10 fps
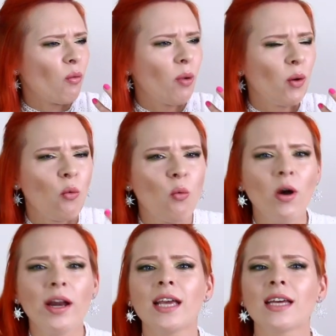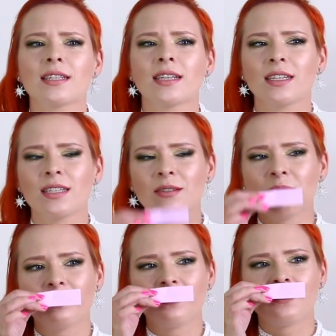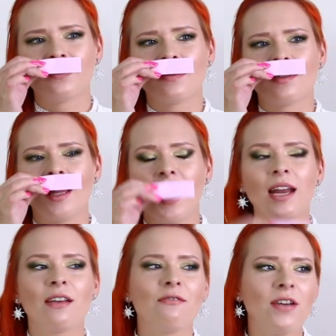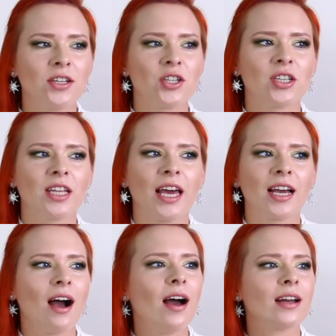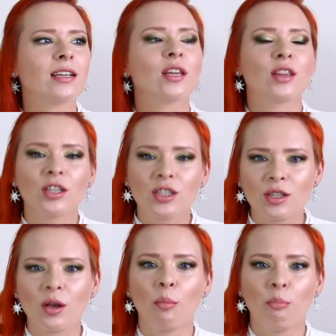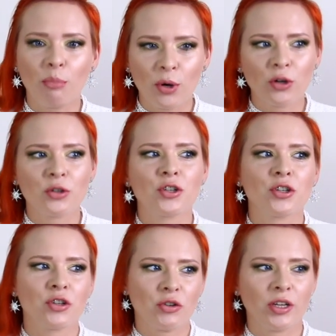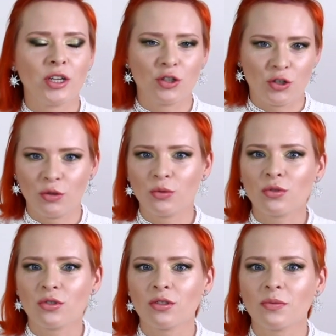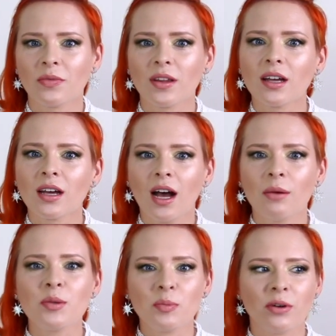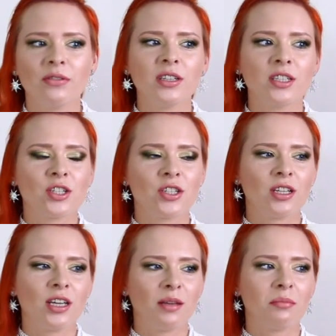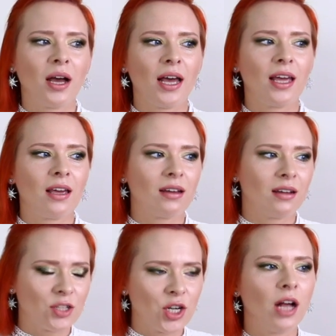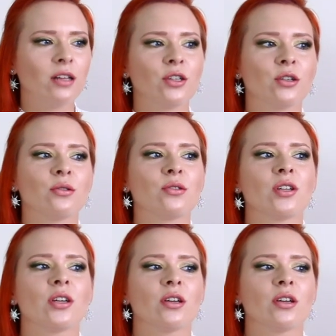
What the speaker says: but what is it? And eventually I got it, it's a birch tree juice. I was privileged in my childhood